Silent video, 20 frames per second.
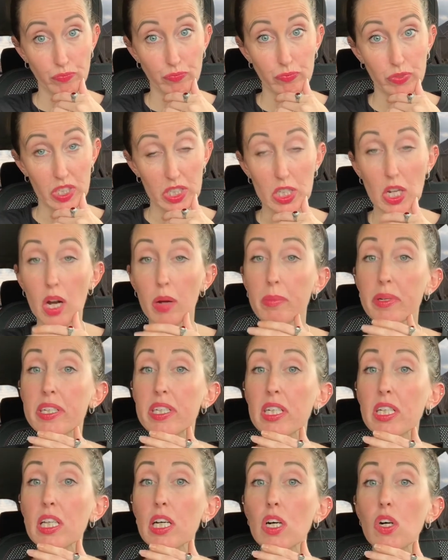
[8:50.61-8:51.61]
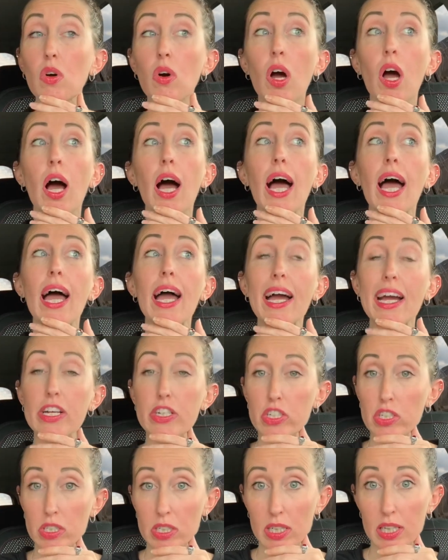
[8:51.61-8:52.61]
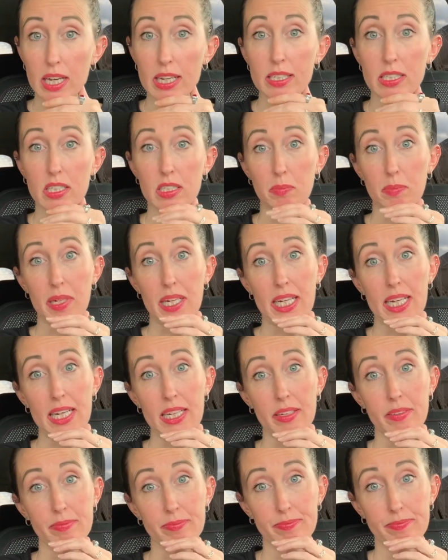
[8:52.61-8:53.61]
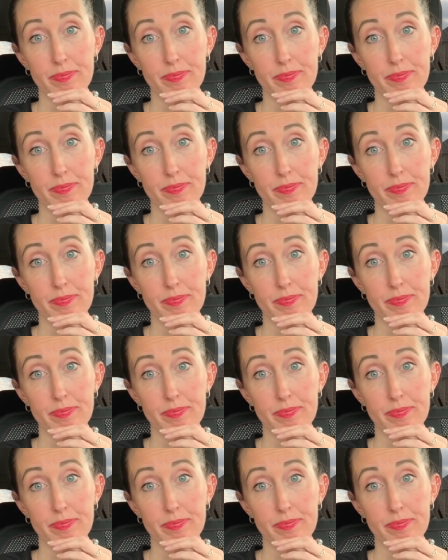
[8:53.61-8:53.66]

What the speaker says: This armadillo actually likes to play.